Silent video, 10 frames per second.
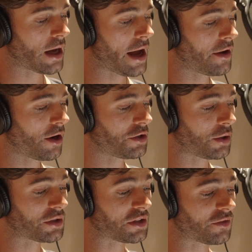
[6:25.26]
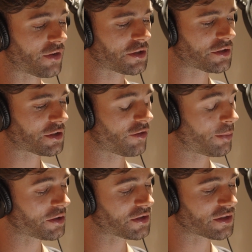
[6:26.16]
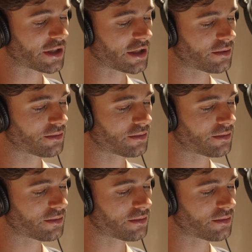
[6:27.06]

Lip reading: I heard you had to defend yourself personally.